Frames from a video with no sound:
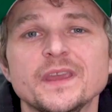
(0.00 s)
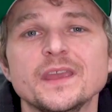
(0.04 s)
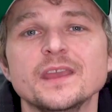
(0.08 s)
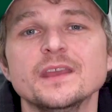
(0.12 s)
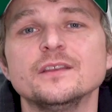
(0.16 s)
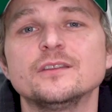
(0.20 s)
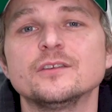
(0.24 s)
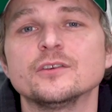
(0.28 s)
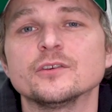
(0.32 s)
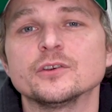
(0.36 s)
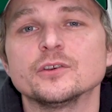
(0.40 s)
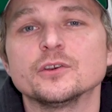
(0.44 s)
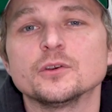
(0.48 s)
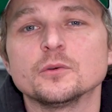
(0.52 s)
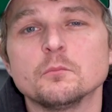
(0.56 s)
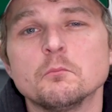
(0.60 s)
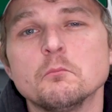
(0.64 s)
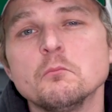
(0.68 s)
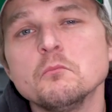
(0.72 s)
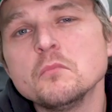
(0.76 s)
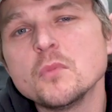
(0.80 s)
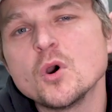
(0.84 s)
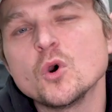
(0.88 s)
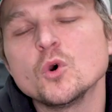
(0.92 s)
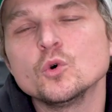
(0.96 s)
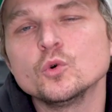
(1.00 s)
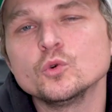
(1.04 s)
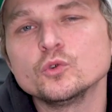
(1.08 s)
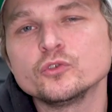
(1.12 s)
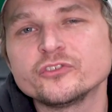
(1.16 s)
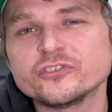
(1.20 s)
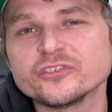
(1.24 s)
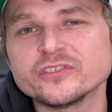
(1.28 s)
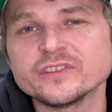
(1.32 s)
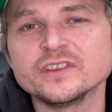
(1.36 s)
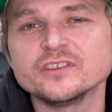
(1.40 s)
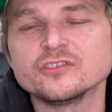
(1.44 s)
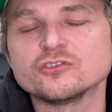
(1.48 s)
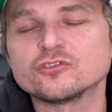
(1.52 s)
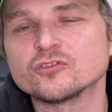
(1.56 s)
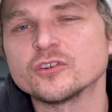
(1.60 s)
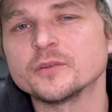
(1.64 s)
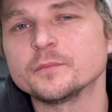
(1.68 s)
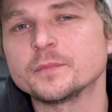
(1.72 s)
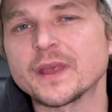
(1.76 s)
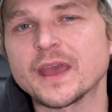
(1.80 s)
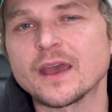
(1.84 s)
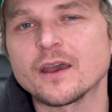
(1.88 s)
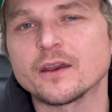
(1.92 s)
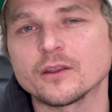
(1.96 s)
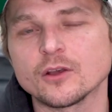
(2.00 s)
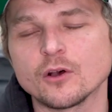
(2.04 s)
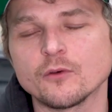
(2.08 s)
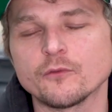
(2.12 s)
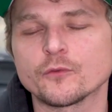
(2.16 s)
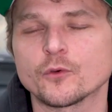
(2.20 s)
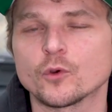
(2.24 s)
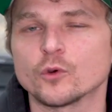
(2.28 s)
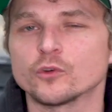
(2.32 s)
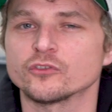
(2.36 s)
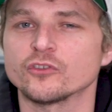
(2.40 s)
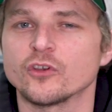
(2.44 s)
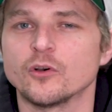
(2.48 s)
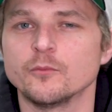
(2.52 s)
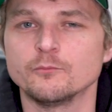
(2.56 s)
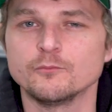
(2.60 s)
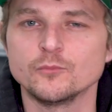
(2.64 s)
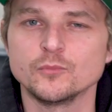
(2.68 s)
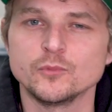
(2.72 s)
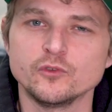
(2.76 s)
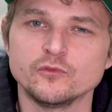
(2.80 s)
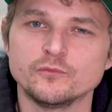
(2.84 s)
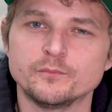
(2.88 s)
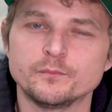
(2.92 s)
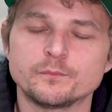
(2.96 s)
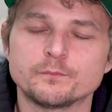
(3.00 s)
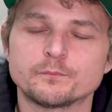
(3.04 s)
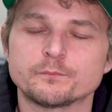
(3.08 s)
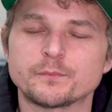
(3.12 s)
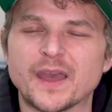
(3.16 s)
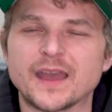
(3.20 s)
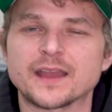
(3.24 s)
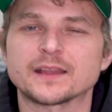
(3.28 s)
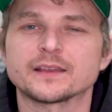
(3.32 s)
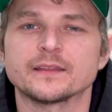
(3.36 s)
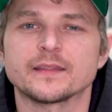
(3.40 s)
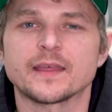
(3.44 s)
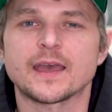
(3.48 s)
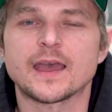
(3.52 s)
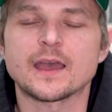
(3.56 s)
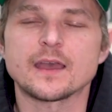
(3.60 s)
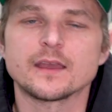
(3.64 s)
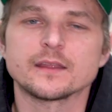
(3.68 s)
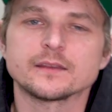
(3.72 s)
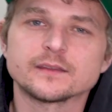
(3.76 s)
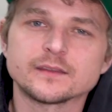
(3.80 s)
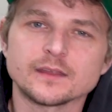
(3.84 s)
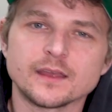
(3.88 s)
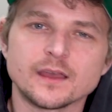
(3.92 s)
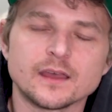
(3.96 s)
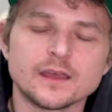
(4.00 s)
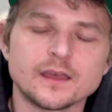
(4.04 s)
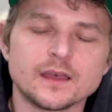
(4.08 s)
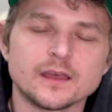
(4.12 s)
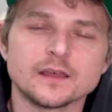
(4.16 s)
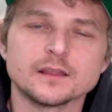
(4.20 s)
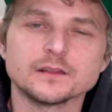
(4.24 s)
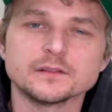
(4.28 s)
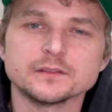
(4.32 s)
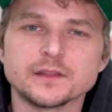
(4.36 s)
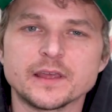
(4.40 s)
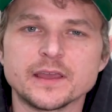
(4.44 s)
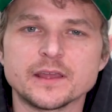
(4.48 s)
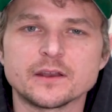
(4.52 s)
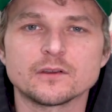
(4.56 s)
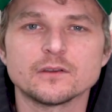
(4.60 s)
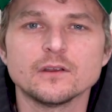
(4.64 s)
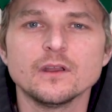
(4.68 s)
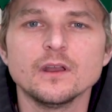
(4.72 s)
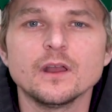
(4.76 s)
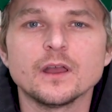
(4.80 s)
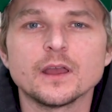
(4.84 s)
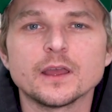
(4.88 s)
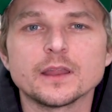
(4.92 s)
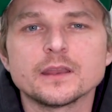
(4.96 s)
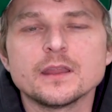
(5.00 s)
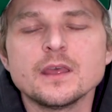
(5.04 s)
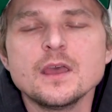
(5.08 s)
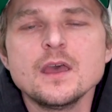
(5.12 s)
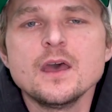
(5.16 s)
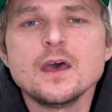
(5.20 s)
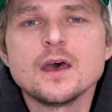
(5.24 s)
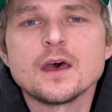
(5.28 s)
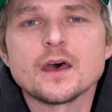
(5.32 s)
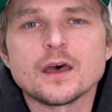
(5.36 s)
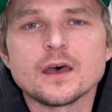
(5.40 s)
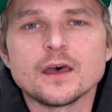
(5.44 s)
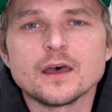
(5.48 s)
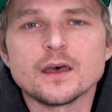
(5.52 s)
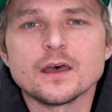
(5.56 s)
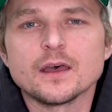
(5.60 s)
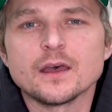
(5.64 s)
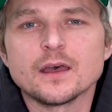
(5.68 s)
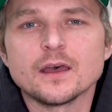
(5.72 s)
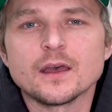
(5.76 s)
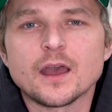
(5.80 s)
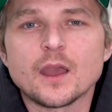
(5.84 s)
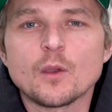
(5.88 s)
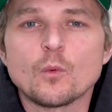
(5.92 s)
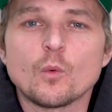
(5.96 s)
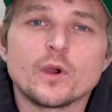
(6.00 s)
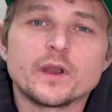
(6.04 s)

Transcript: the interior mostly stripped out, and of course I'll move back to that uh, later on, uh, I